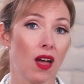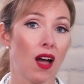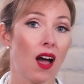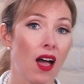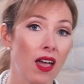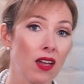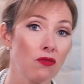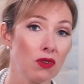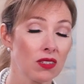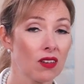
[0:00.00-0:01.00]
the high
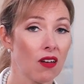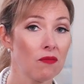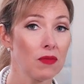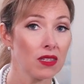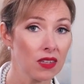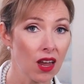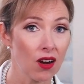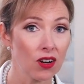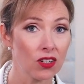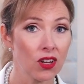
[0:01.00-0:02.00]
risk of miscarriage.
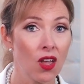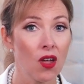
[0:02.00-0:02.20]
miscarriage